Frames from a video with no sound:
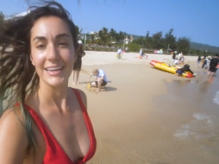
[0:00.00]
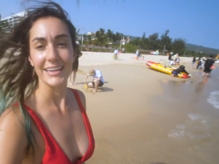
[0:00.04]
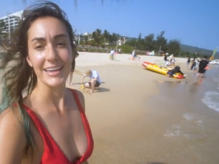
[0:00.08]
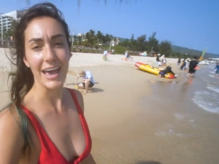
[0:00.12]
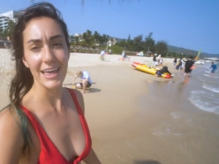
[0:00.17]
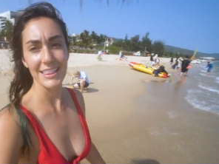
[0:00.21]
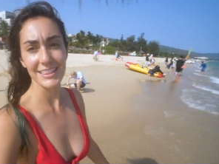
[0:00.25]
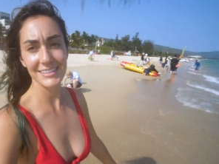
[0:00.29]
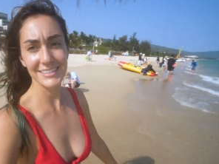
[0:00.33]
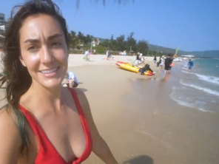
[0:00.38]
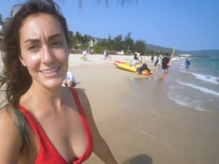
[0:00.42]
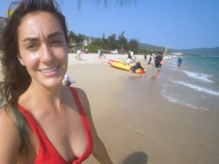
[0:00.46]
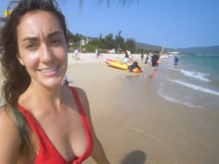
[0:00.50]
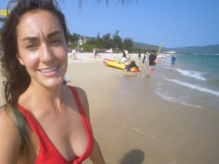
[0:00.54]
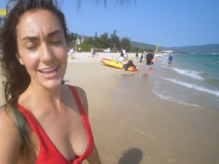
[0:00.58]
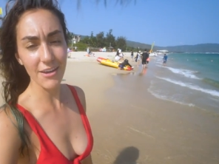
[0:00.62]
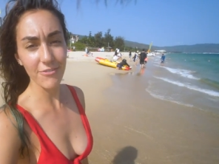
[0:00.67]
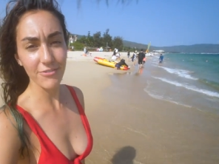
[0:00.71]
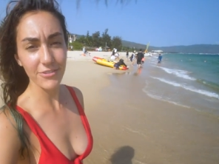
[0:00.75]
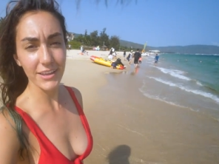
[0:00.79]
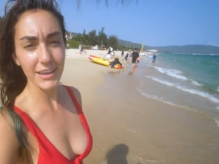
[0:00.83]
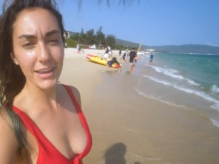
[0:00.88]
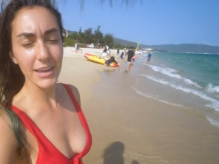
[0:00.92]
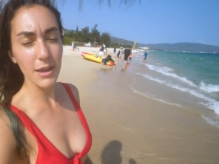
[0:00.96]
Yeah, this is
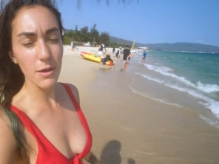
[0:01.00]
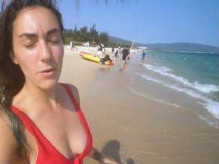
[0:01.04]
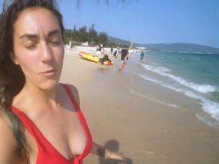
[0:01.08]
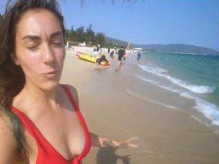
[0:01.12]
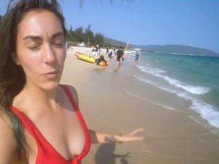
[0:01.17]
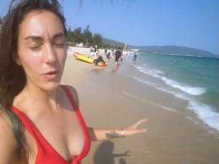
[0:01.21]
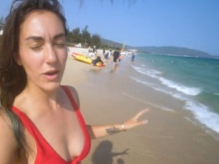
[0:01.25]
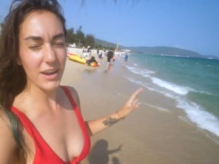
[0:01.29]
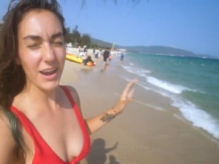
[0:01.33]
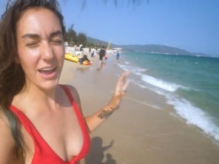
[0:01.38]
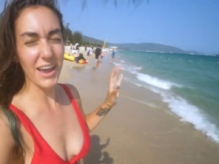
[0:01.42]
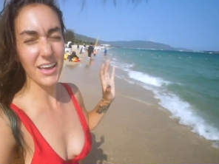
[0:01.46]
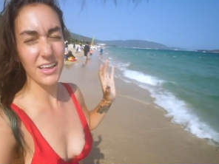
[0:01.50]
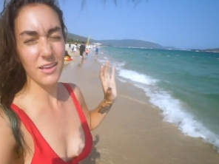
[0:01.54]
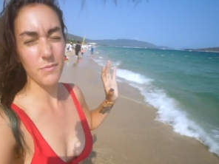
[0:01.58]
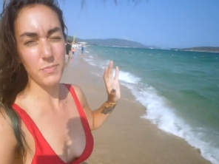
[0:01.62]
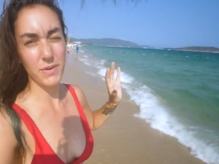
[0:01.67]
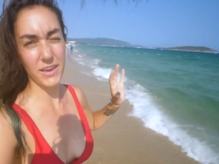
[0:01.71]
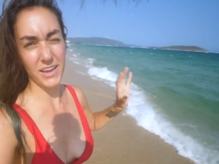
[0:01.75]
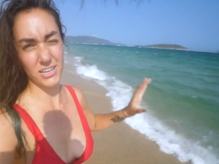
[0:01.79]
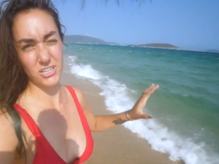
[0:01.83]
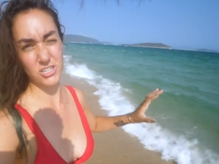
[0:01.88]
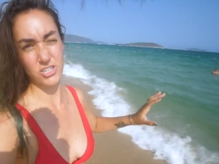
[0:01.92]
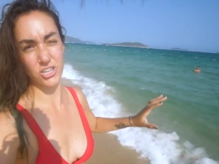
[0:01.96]
definitely what I
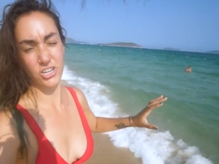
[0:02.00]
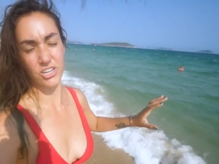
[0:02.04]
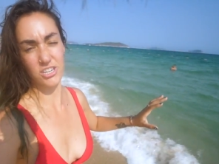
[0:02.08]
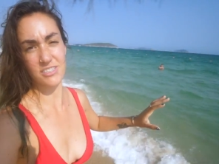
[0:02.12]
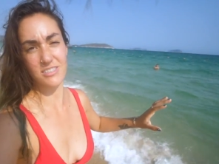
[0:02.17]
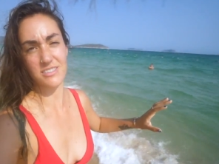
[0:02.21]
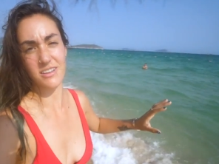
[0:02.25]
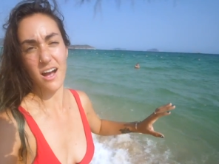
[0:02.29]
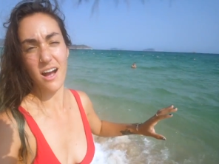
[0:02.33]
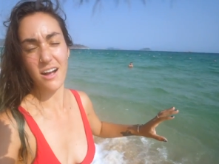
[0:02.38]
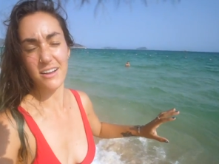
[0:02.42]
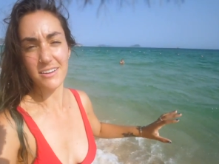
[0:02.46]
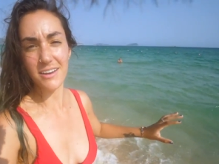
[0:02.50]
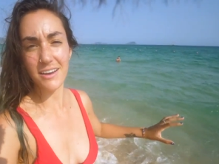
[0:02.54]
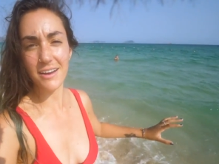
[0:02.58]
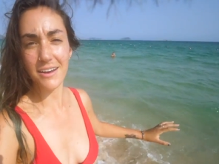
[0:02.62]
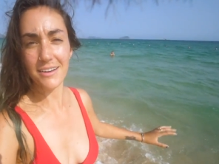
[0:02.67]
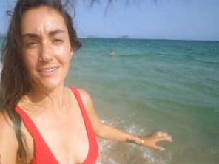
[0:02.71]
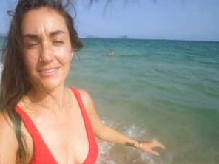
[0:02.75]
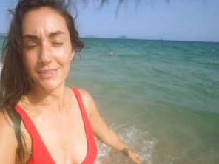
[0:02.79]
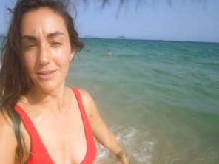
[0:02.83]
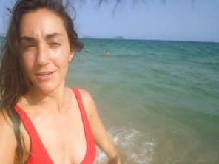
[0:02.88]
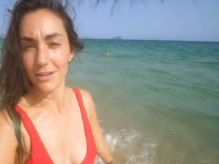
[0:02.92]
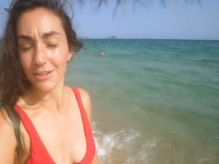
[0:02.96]
pictured
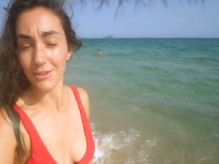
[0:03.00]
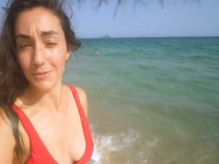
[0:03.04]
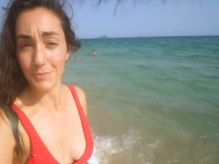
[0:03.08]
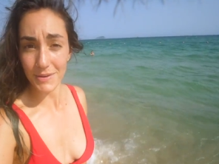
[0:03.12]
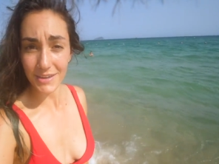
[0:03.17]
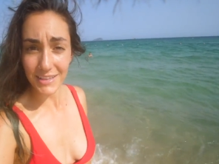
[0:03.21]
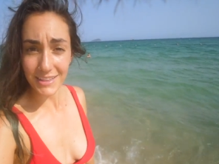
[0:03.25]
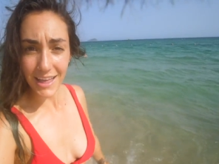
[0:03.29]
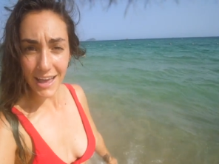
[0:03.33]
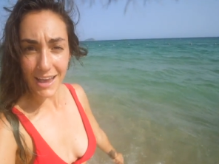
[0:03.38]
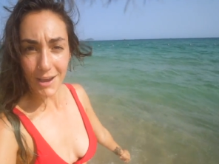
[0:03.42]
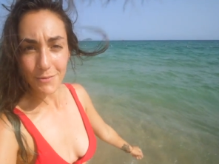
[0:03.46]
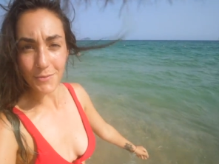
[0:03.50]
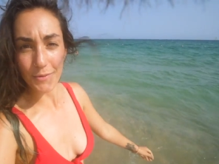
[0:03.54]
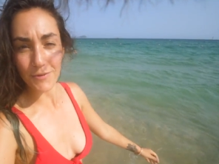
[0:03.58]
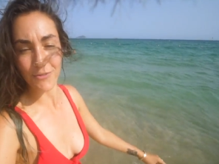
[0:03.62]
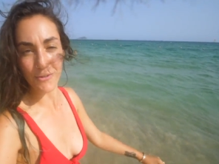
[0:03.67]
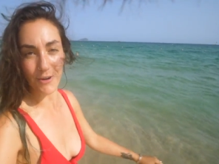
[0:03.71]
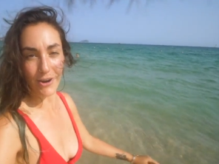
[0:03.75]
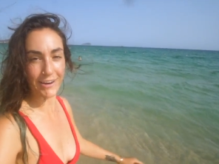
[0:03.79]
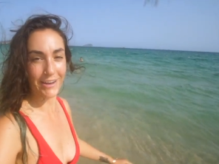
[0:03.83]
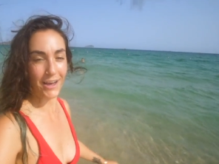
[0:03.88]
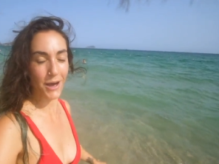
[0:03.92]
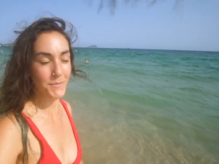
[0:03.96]
Sanya to be like
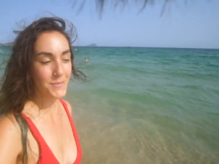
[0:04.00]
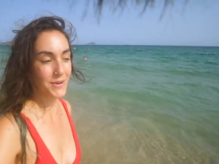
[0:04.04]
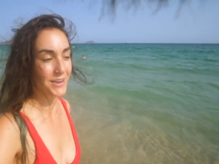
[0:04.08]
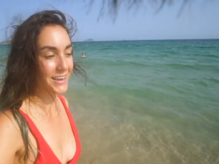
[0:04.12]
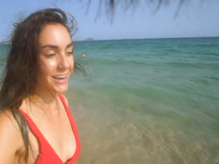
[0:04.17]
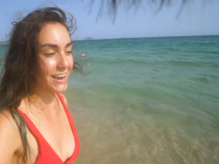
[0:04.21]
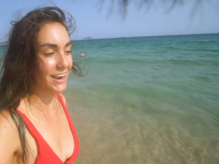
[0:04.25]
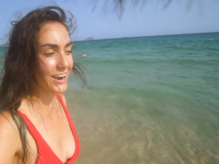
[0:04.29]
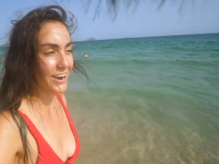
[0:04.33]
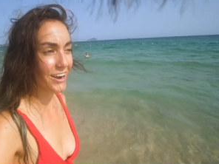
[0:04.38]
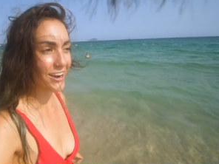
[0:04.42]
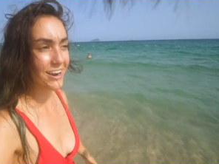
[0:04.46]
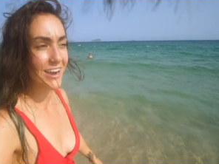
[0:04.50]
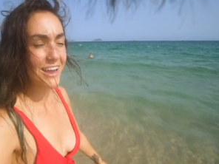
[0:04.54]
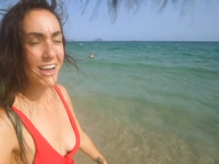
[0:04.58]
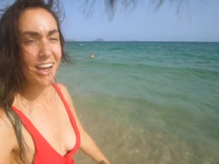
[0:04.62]
before coming here.